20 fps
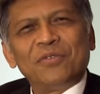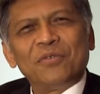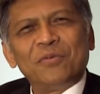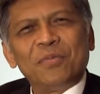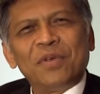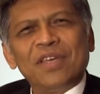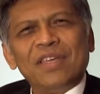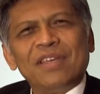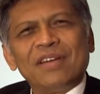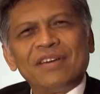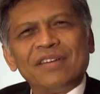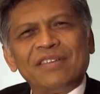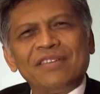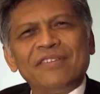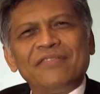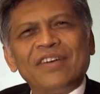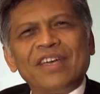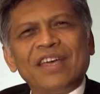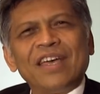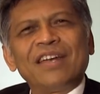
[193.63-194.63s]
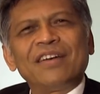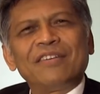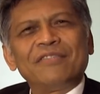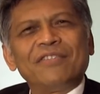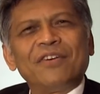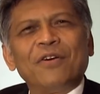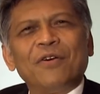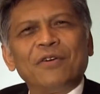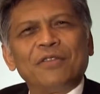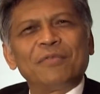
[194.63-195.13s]
to be the receiving end
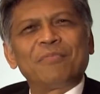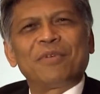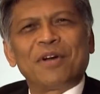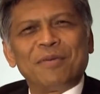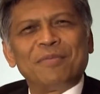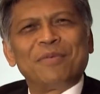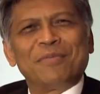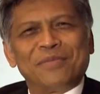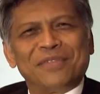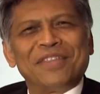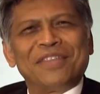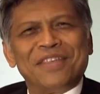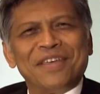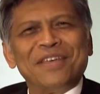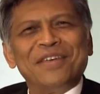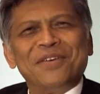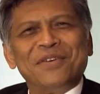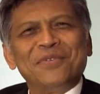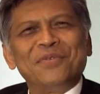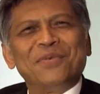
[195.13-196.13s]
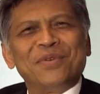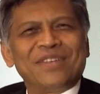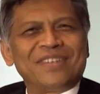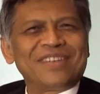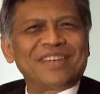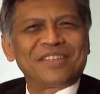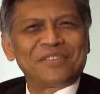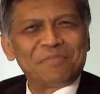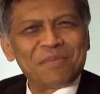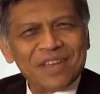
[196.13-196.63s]
of all the problems that the EU
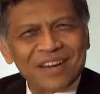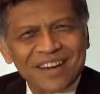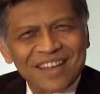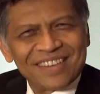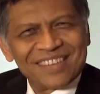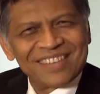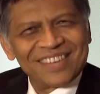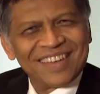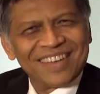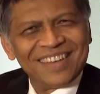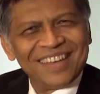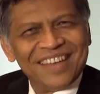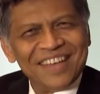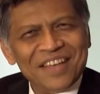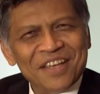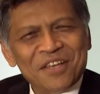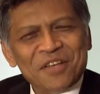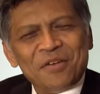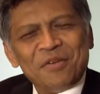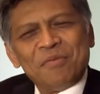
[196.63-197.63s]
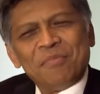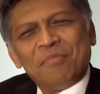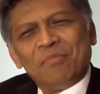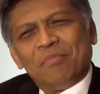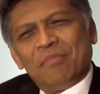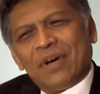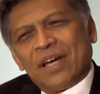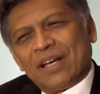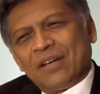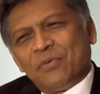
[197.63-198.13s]
is experiencing,
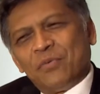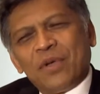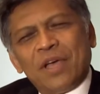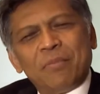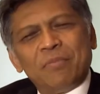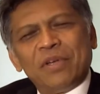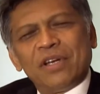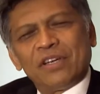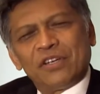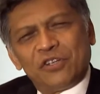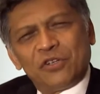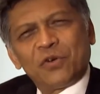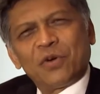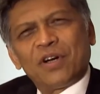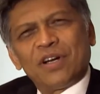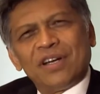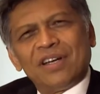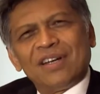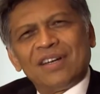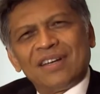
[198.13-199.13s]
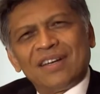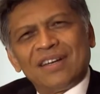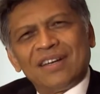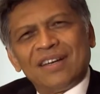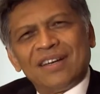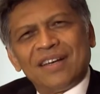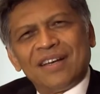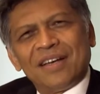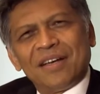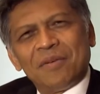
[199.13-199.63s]
but we have been assured
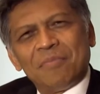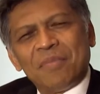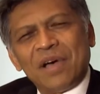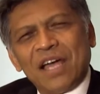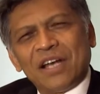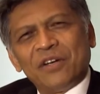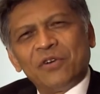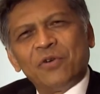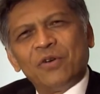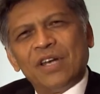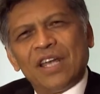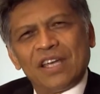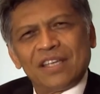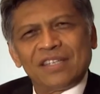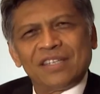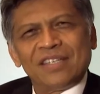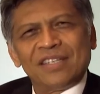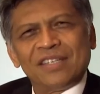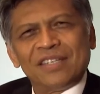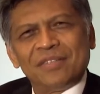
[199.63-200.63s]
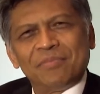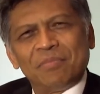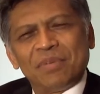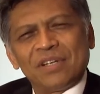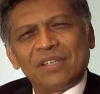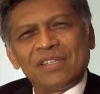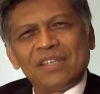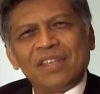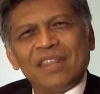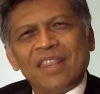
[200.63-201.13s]
by no less
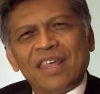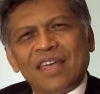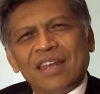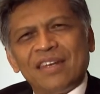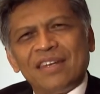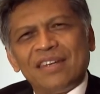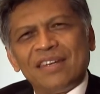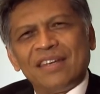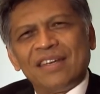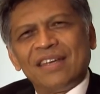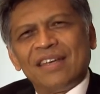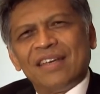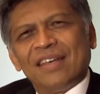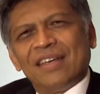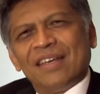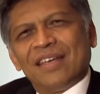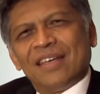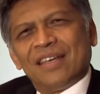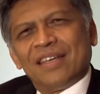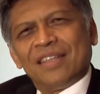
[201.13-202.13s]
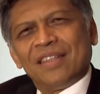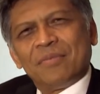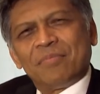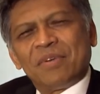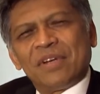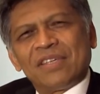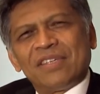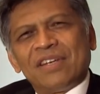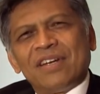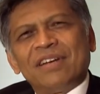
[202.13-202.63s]
person than the
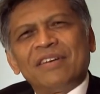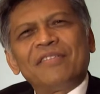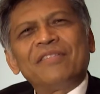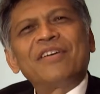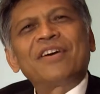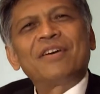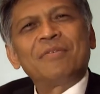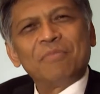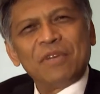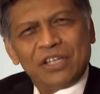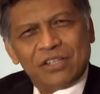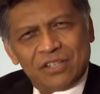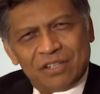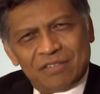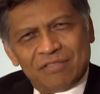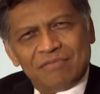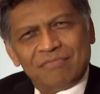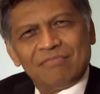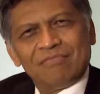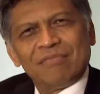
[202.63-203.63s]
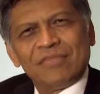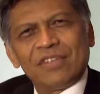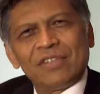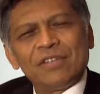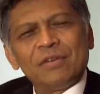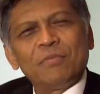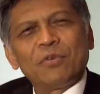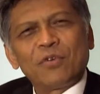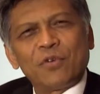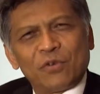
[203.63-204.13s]
President of the Commission,
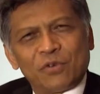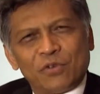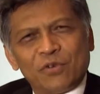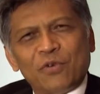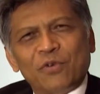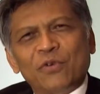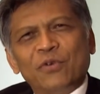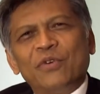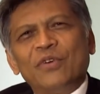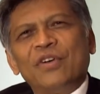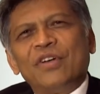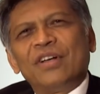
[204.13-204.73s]
Mr. Barroso,